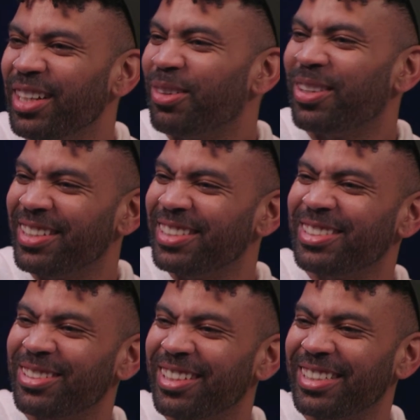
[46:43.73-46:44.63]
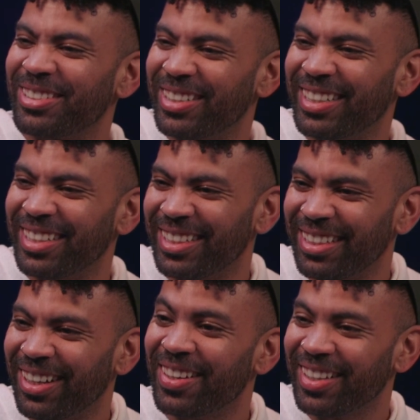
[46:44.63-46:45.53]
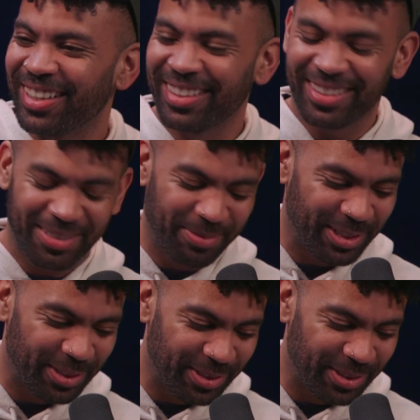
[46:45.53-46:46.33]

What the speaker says: What year did you graduate? Huh? Oh yeah, no, me too.